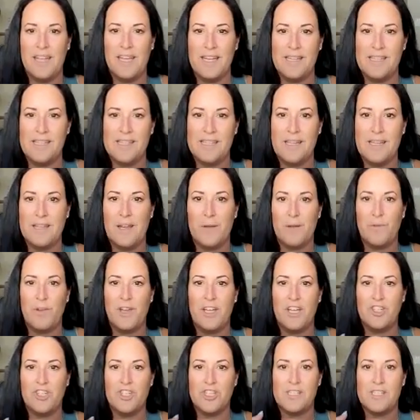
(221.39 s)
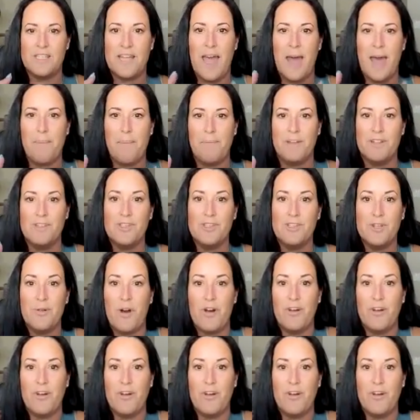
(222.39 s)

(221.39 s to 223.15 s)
easy that we can just tap into,